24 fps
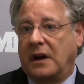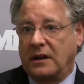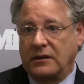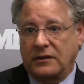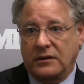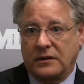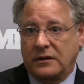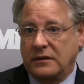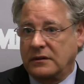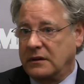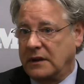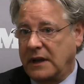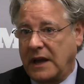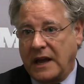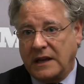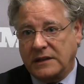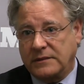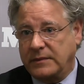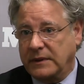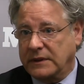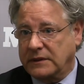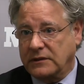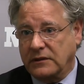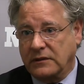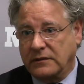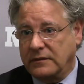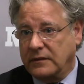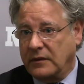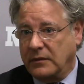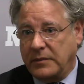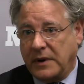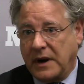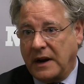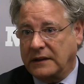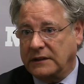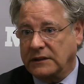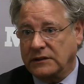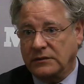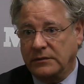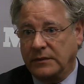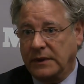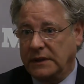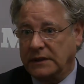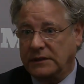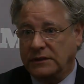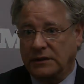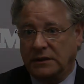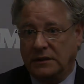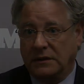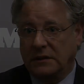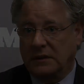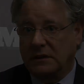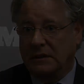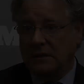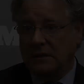other aspects of practice of medicine.